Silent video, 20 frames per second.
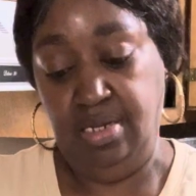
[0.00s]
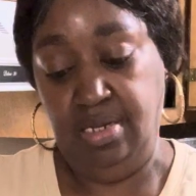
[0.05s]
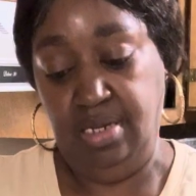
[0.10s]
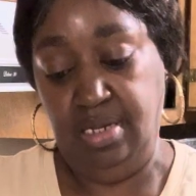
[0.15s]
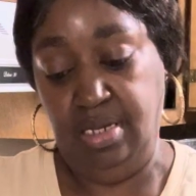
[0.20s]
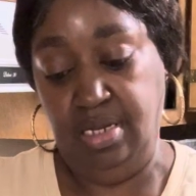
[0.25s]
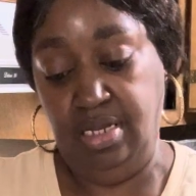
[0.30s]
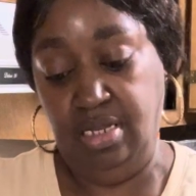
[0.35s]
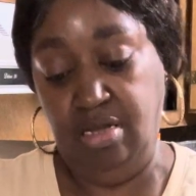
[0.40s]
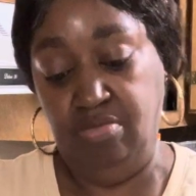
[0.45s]

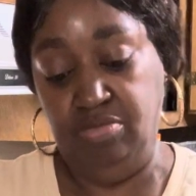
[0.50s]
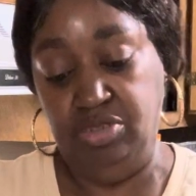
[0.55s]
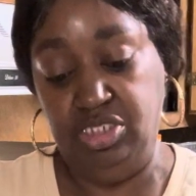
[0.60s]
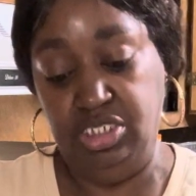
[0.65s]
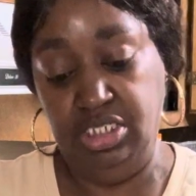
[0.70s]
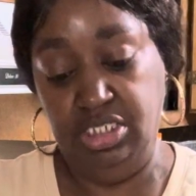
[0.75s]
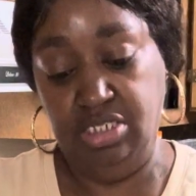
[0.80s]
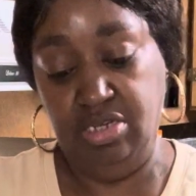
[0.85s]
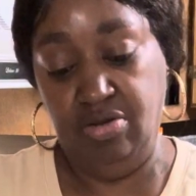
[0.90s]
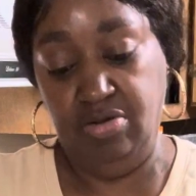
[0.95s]
And I'm
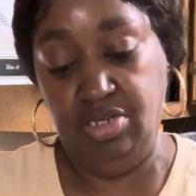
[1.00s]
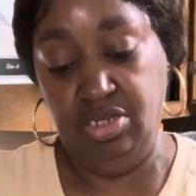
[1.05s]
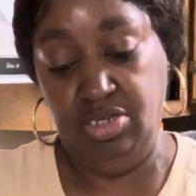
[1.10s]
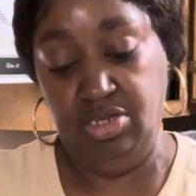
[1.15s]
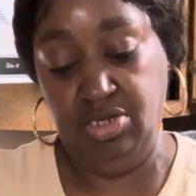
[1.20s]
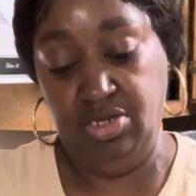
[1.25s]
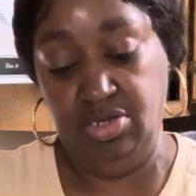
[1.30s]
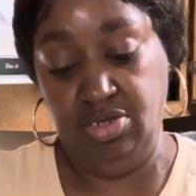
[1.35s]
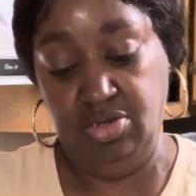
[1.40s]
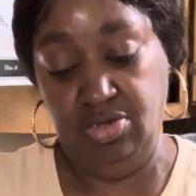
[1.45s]
just gonna
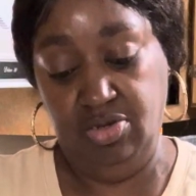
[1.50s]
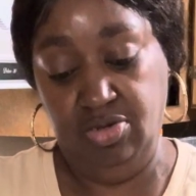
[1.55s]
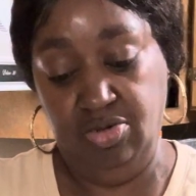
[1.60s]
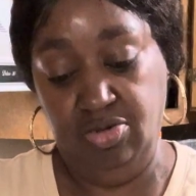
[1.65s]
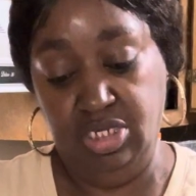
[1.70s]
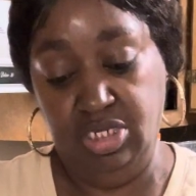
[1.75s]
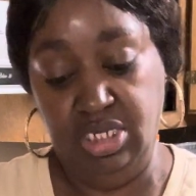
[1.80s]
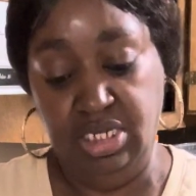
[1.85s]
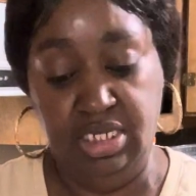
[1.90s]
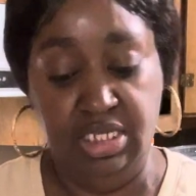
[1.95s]

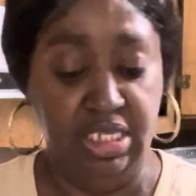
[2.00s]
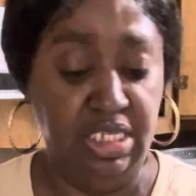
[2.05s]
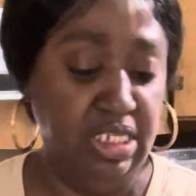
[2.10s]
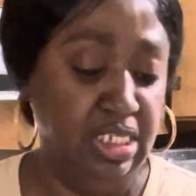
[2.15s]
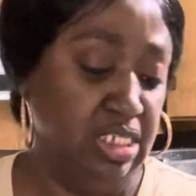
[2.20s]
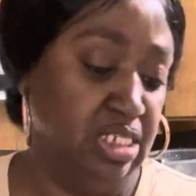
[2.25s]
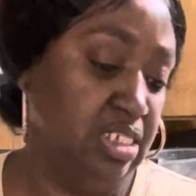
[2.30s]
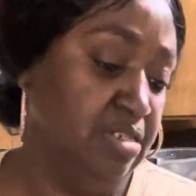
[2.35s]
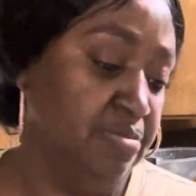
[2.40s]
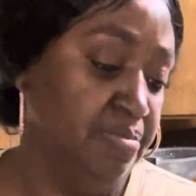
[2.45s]
use, cause
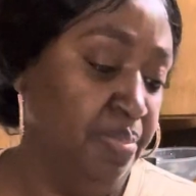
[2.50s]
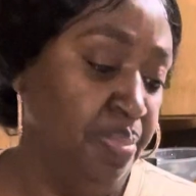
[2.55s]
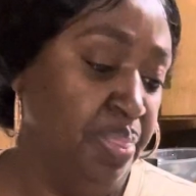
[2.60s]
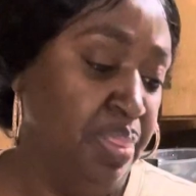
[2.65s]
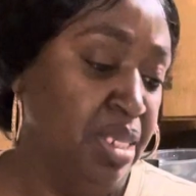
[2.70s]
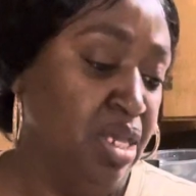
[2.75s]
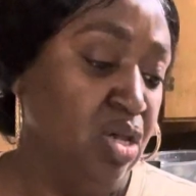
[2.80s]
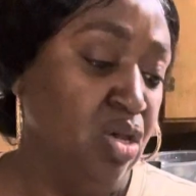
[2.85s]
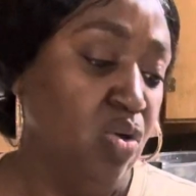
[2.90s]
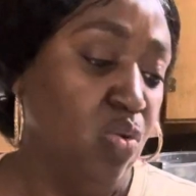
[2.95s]
it's
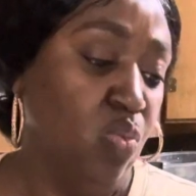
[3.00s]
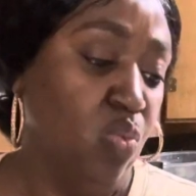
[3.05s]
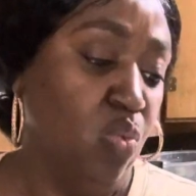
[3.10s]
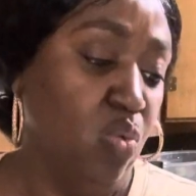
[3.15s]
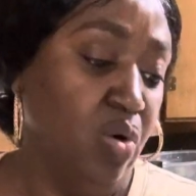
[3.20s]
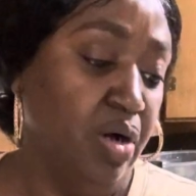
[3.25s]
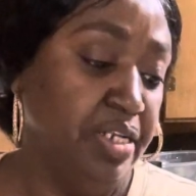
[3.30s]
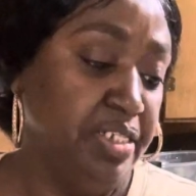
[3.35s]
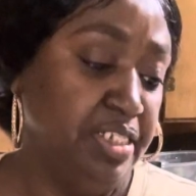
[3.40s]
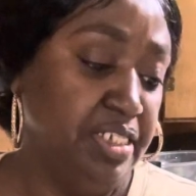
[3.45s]

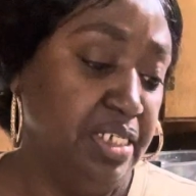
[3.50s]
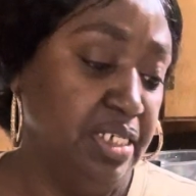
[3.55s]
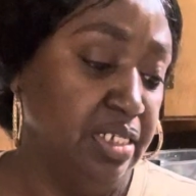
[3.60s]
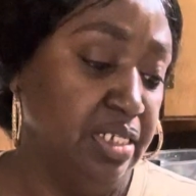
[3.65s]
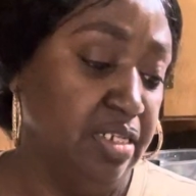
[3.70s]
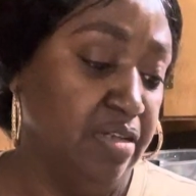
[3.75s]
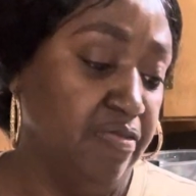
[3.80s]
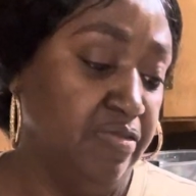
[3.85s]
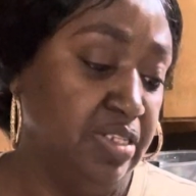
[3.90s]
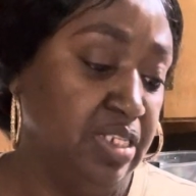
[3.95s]
1/10
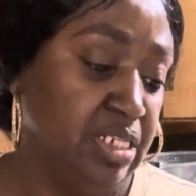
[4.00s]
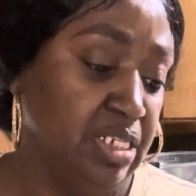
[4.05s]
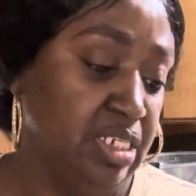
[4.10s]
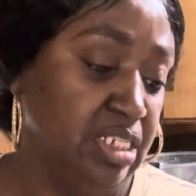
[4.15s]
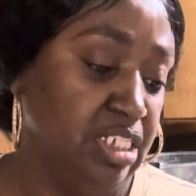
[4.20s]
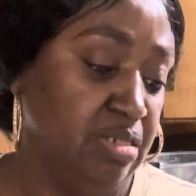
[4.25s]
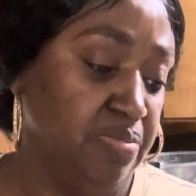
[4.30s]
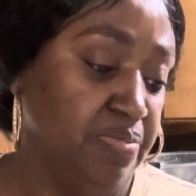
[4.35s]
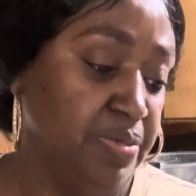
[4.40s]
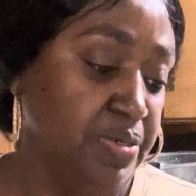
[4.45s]
of a
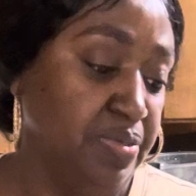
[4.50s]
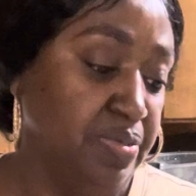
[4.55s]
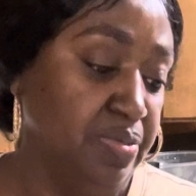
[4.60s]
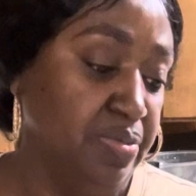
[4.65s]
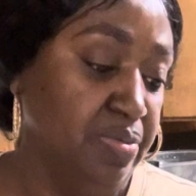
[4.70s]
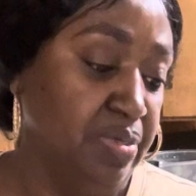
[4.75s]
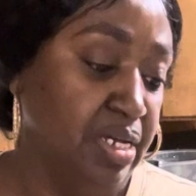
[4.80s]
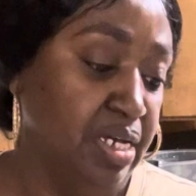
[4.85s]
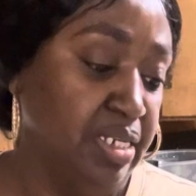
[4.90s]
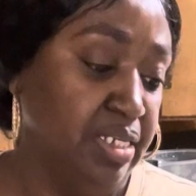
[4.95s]

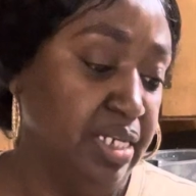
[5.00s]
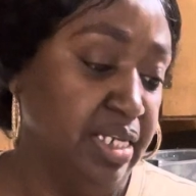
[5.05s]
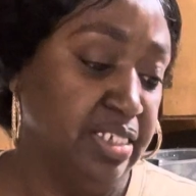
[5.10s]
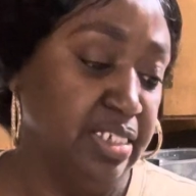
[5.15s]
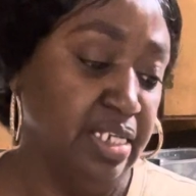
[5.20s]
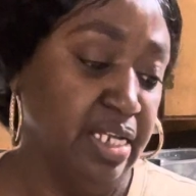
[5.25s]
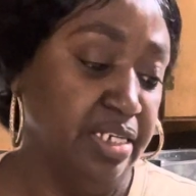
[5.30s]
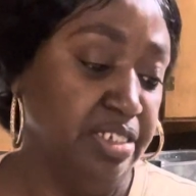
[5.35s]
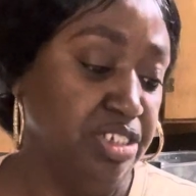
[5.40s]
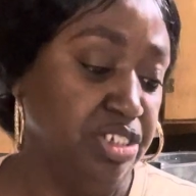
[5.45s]
teaspoon, and that's
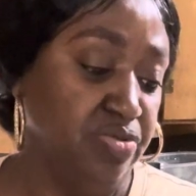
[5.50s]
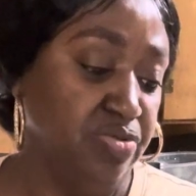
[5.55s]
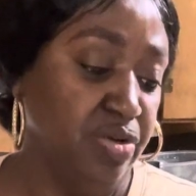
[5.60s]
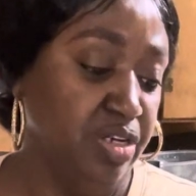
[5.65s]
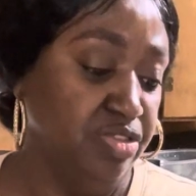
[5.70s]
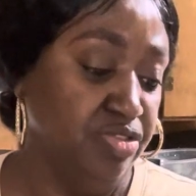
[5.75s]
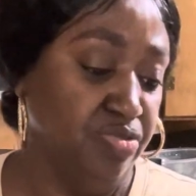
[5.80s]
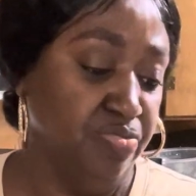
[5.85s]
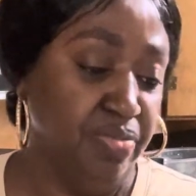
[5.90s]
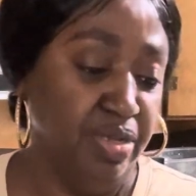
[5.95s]
like
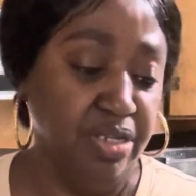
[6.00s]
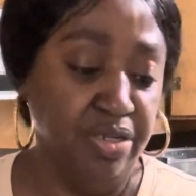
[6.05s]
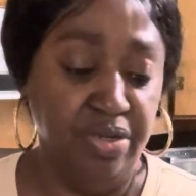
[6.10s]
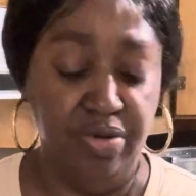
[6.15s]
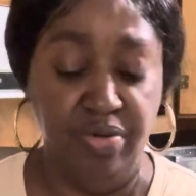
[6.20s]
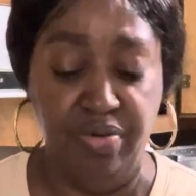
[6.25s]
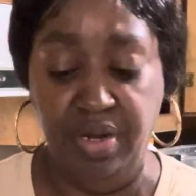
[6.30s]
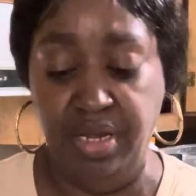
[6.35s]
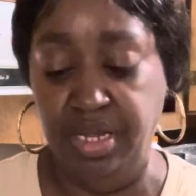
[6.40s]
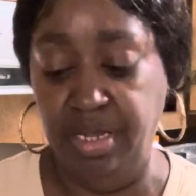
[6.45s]
200
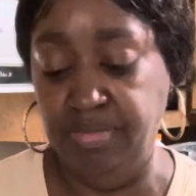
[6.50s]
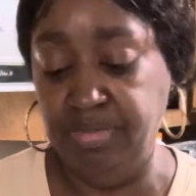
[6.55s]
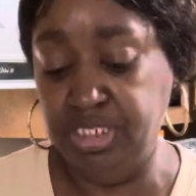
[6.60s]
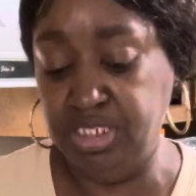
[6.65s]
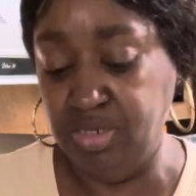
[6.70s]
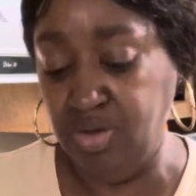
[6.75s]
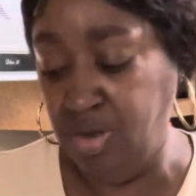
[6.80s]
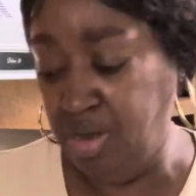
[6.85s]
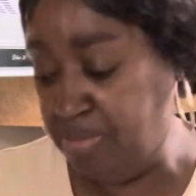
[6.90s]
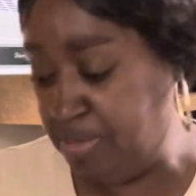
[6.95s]
milligrams.
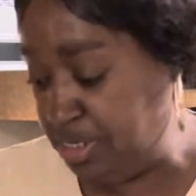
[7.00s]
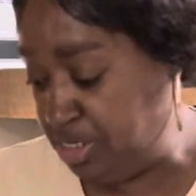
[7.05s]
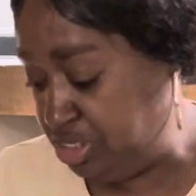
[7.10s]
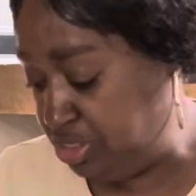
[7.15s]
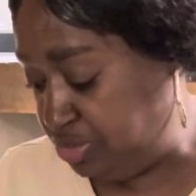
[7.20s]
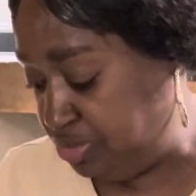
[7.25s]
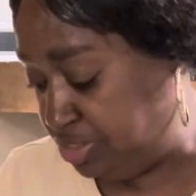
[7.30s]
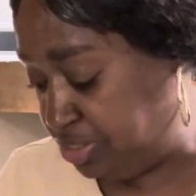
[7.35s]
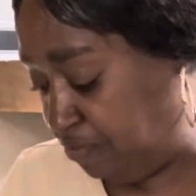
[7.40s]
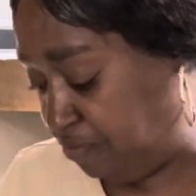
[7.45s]
So I'm going to
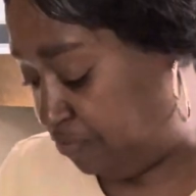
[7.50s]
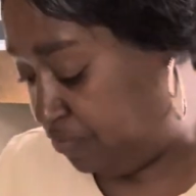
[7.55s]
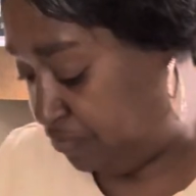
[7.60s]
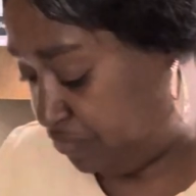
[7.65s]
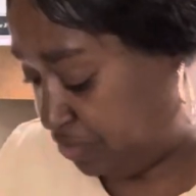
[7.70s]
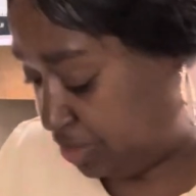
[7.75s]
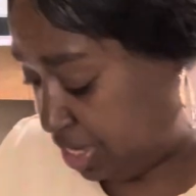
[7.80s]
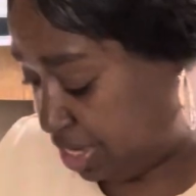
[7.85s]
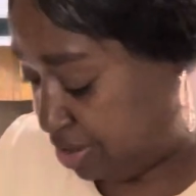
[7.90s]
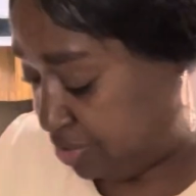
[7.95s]
use a
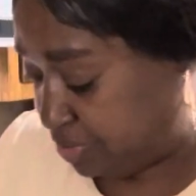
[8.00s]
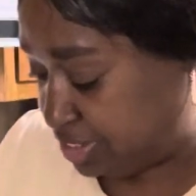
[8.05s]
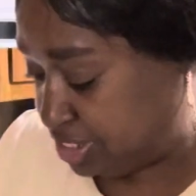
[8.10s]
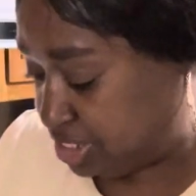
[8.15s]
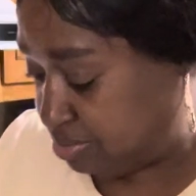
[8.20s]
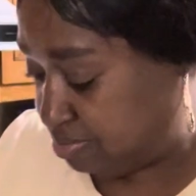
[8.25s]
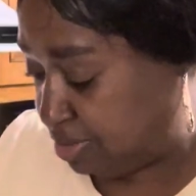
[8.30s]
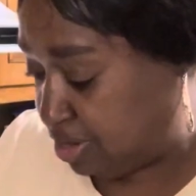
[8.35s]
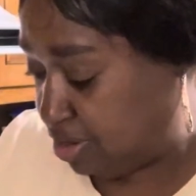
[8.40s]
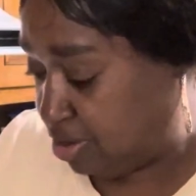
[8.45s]
very
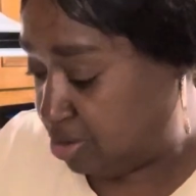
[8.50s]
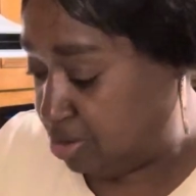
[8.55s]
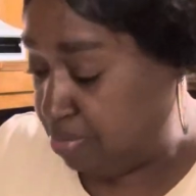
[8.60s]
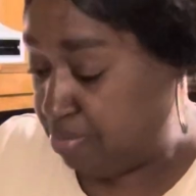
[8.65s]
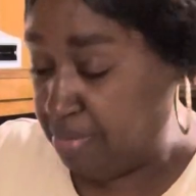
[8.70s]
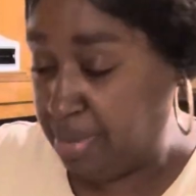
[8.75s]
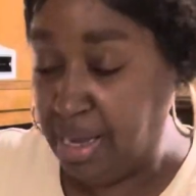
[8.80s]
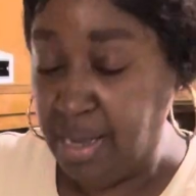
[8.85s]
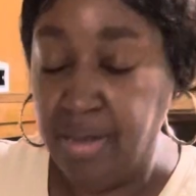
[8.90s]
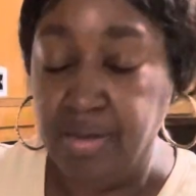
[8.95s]
small
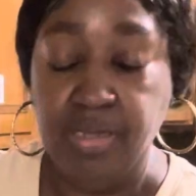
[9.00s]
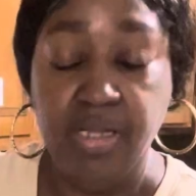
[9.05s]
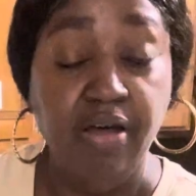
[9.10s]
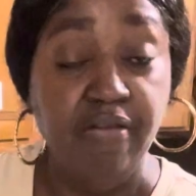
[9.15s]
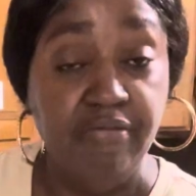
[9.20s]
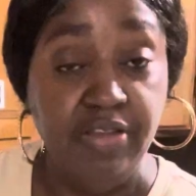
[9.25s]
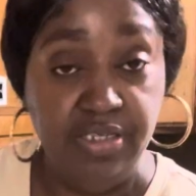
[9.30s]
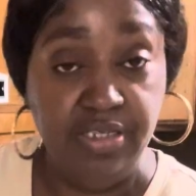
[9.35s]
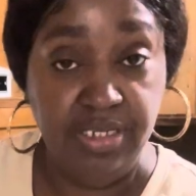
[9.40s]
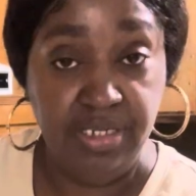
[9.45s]
amount
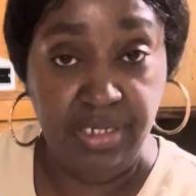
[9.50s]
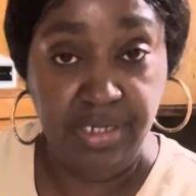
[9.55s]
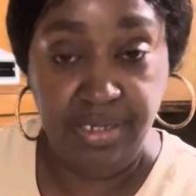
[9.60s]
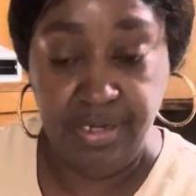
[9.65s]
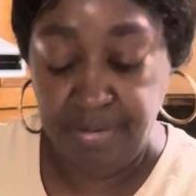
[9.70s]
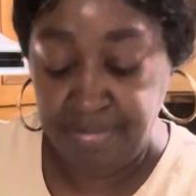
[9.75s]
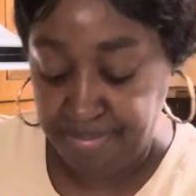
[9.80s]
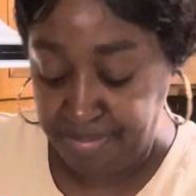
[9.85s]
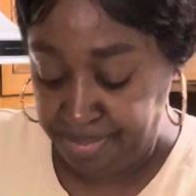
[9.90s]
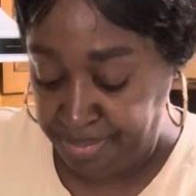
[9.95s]
of the
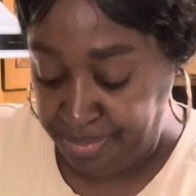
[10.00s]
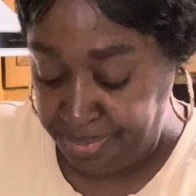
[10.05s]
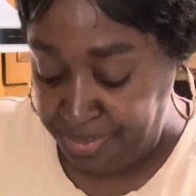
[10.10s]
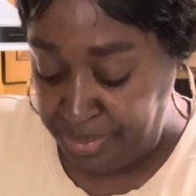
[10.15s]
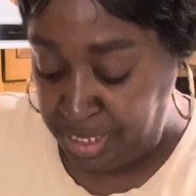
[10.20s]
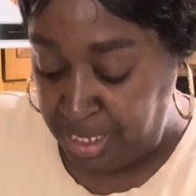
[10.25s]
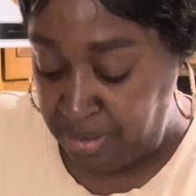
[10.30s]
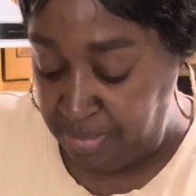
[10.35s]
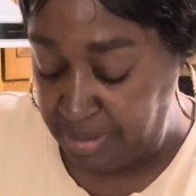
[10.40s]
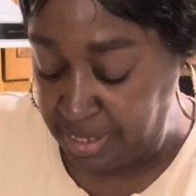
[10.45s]
DIM,
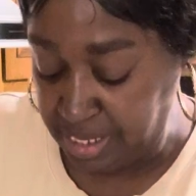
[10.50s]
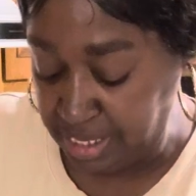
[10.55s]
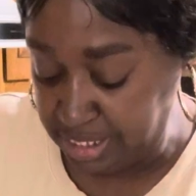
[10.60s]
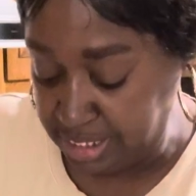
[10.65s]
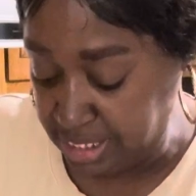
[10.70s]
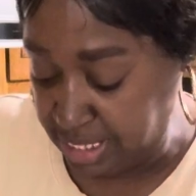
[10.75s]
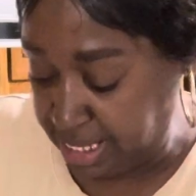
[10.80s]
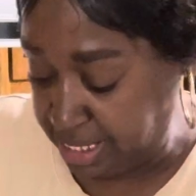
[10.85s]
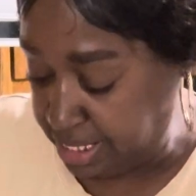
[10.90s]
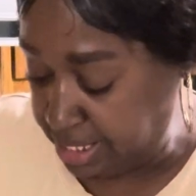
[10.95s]
because
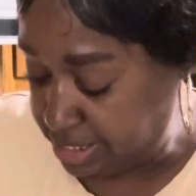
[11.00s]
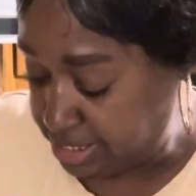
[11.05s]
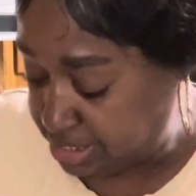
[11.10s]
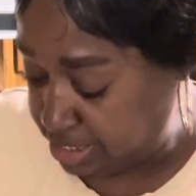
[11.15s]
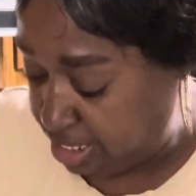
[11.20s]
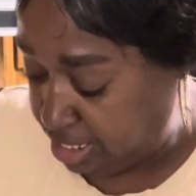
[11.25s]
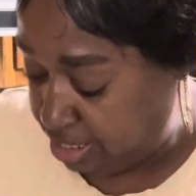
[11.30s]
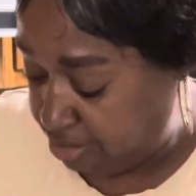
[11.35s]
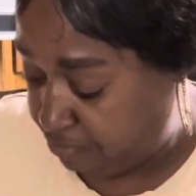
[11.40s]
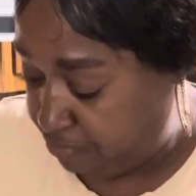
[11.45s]
like I said,